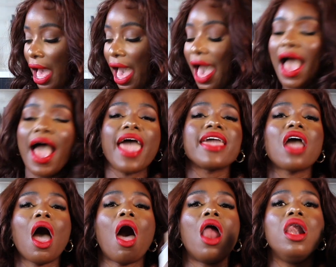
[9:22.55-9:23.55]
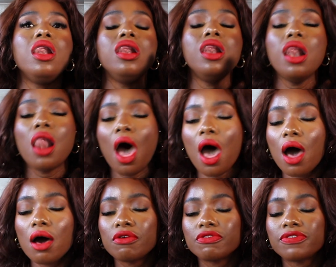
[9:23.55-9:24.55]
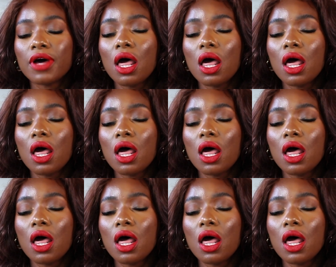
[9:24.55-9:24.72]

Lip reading: I love